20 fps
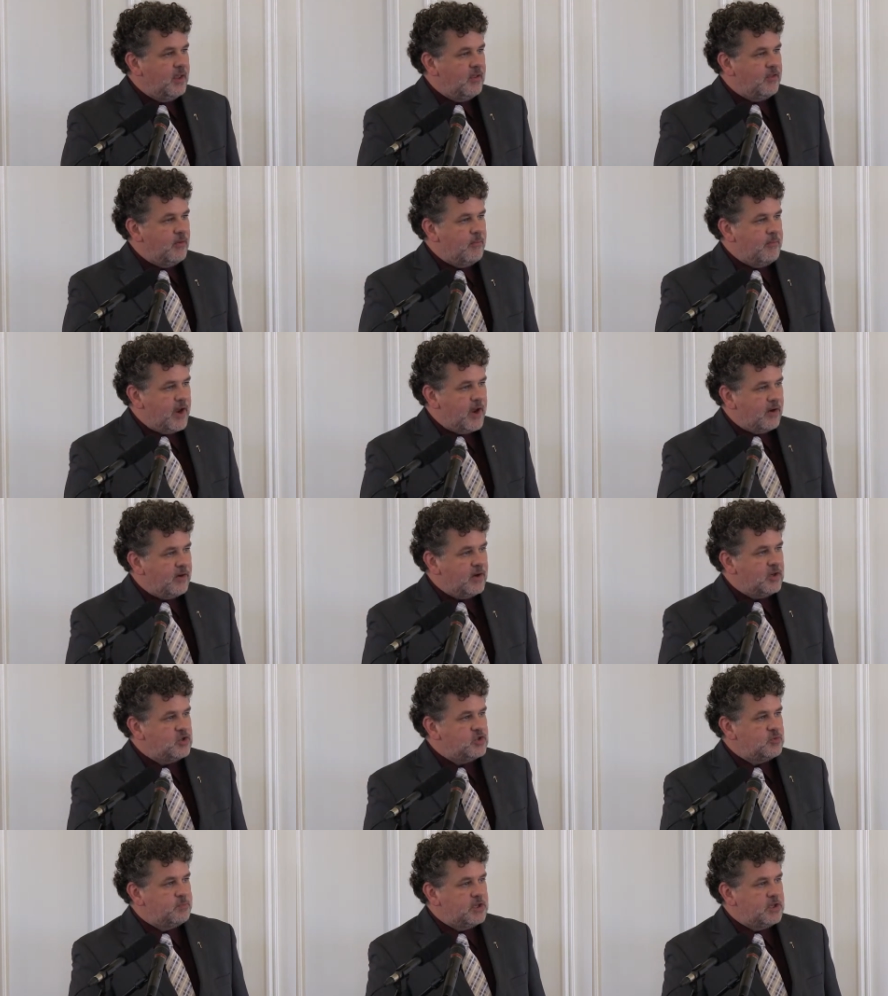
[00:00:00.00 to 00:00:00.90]
the
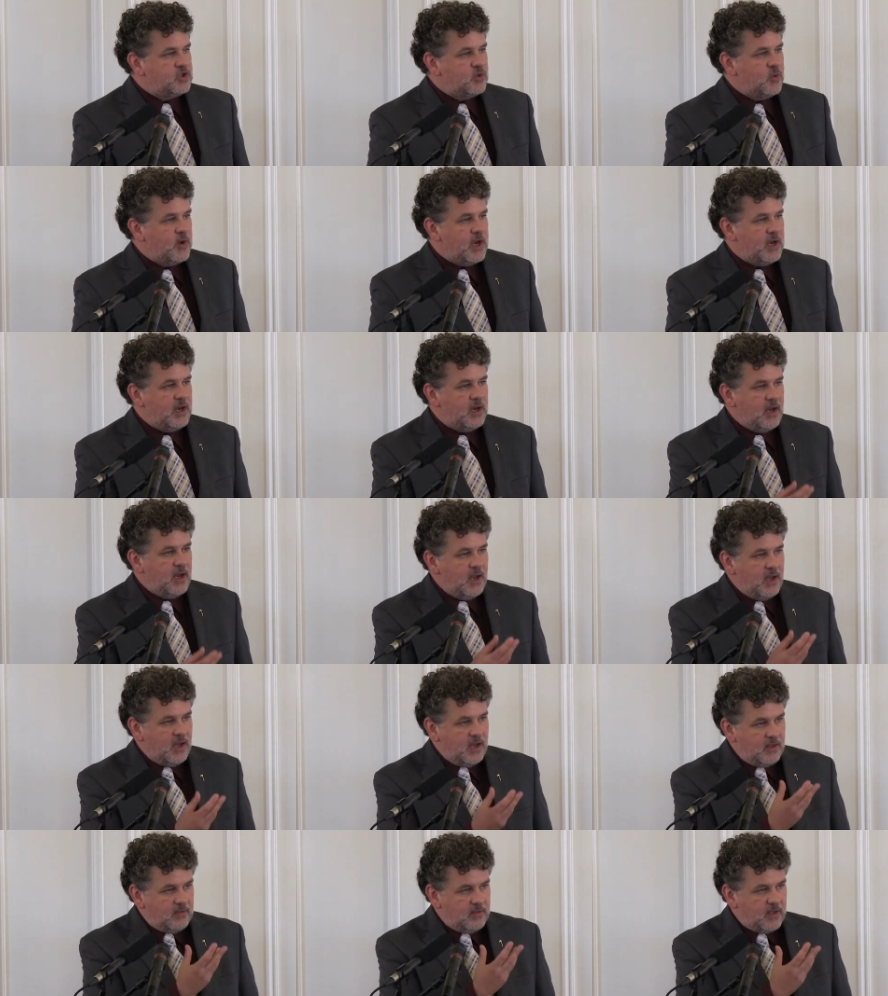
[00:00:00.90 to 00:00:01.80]
marriage between
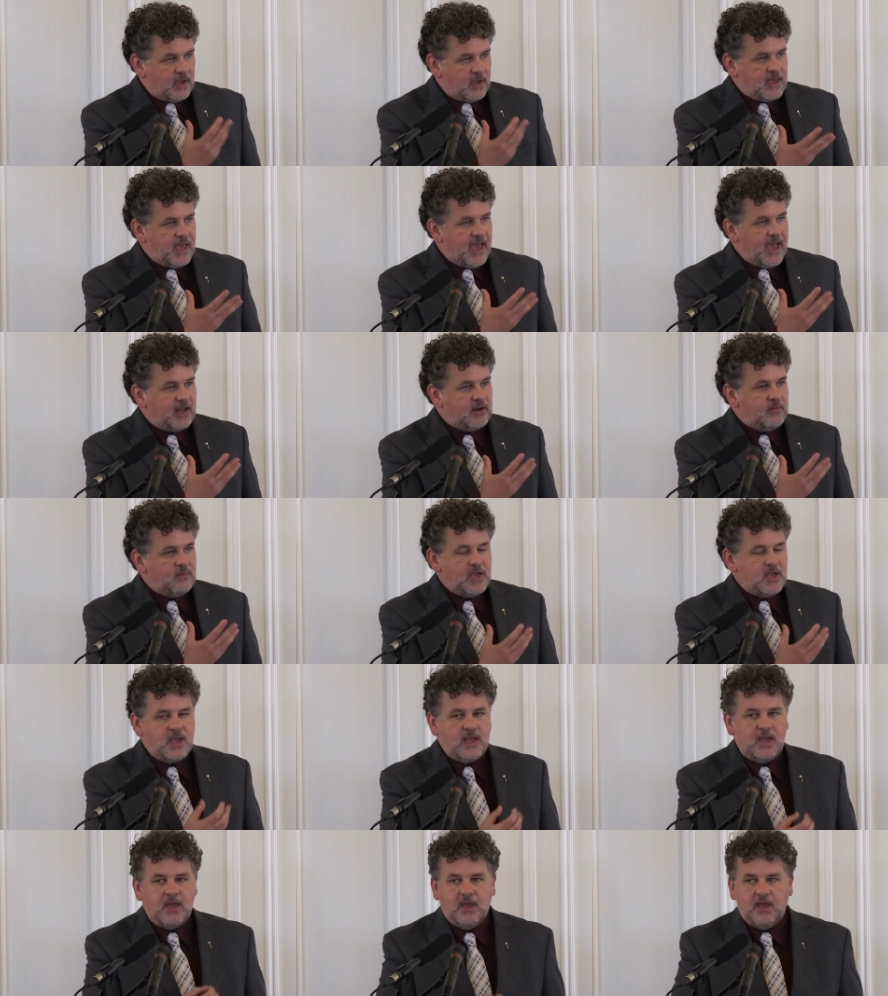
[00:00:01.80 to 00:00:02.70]
the
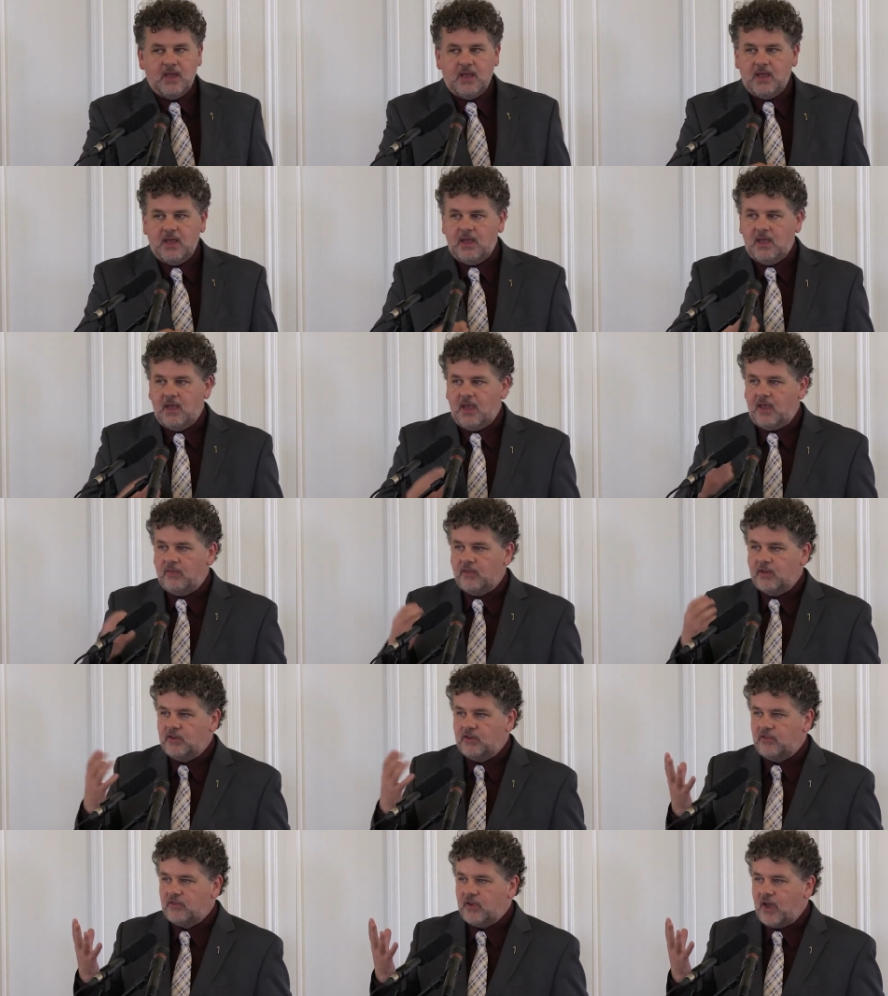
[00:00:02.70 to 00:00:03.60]
academy and the
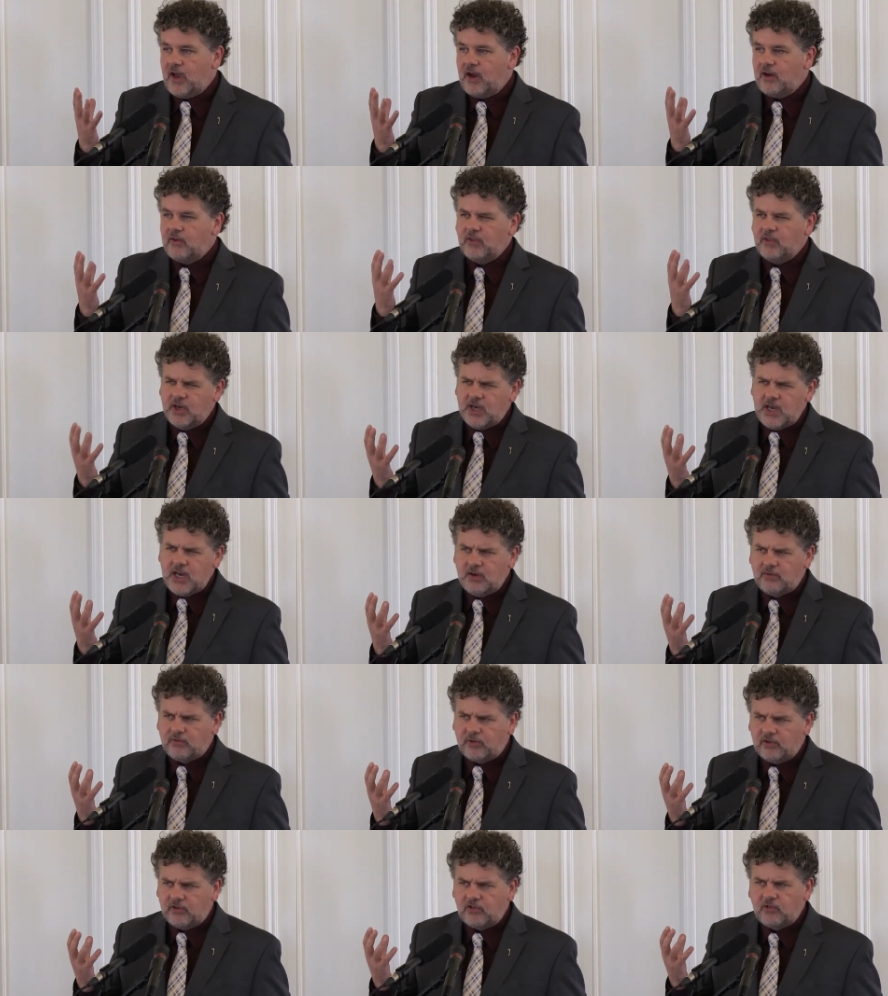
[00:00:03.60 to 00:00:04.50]
desire, the need
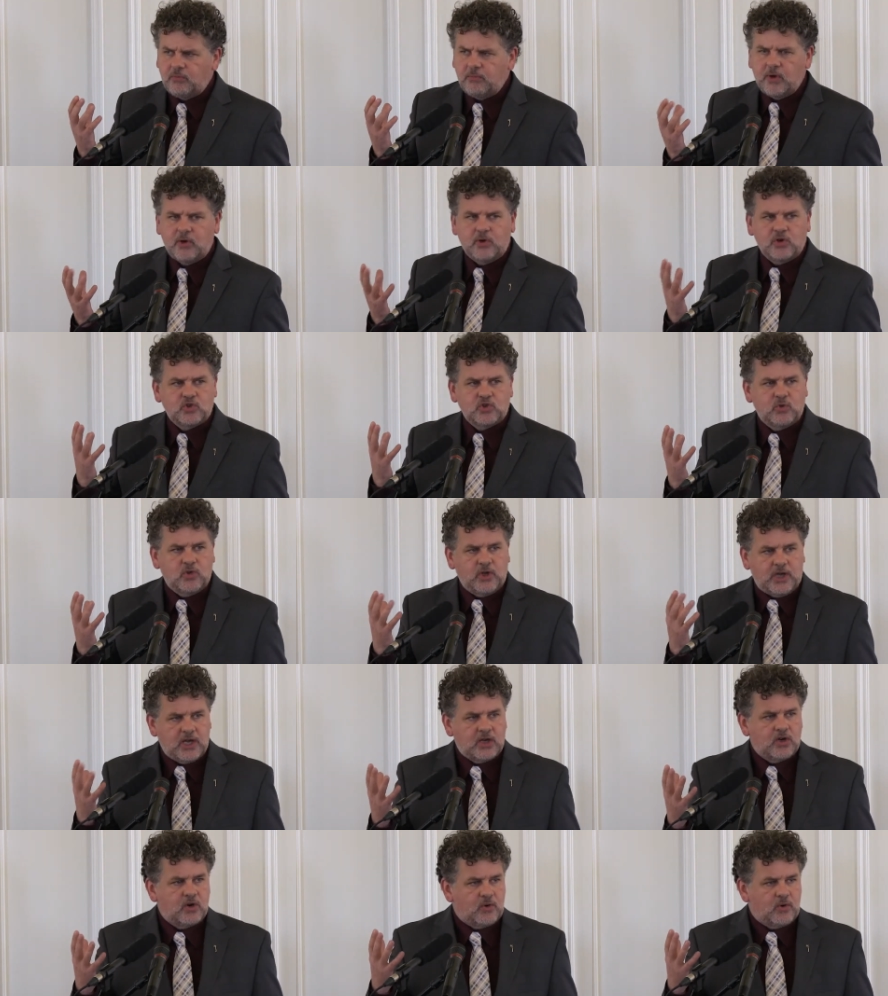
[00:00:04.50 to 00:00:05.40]
for spiritual
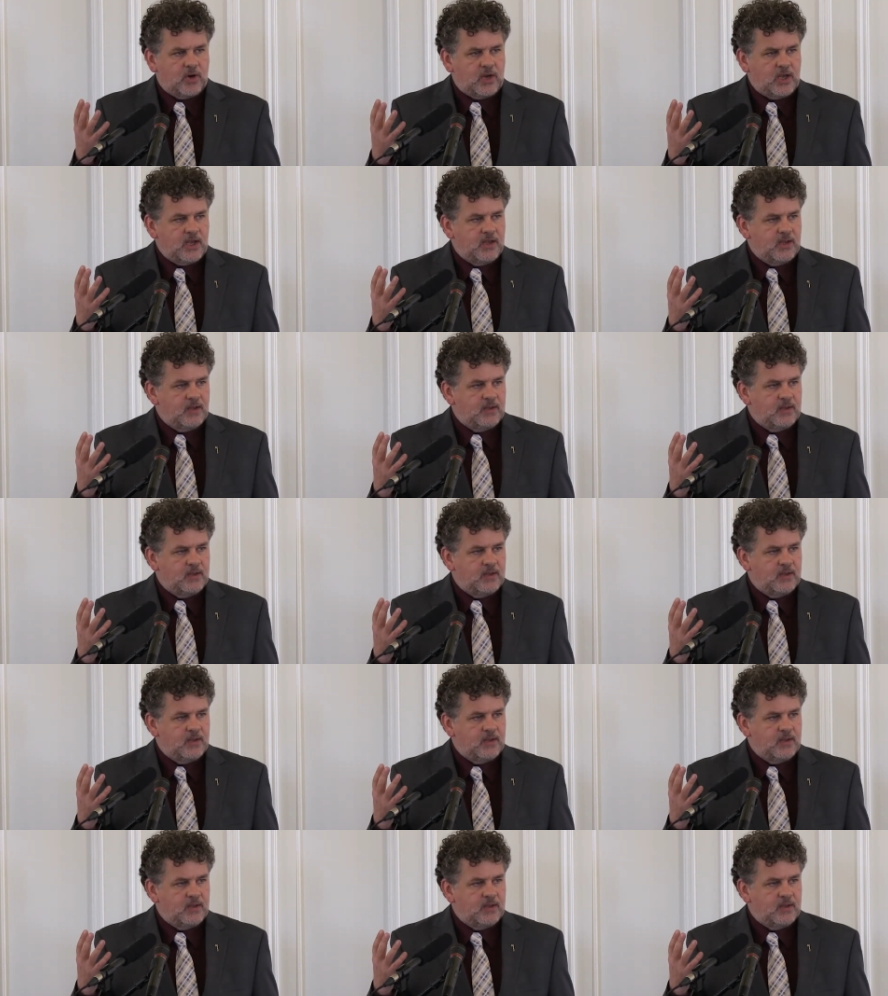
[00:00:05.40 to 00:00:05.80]
inquiry.